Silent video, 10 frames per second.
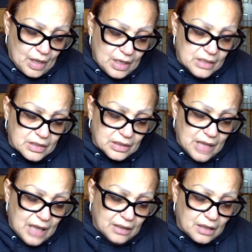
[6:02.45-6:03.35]
It's a
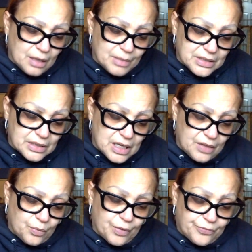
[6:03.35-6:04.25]
lot of coming
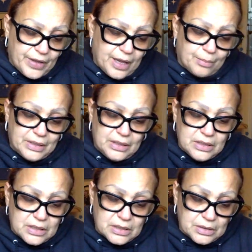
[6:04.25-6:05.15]
together with
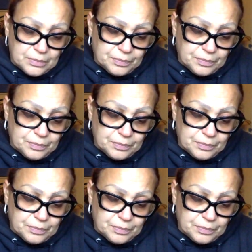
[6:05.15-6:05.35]
families.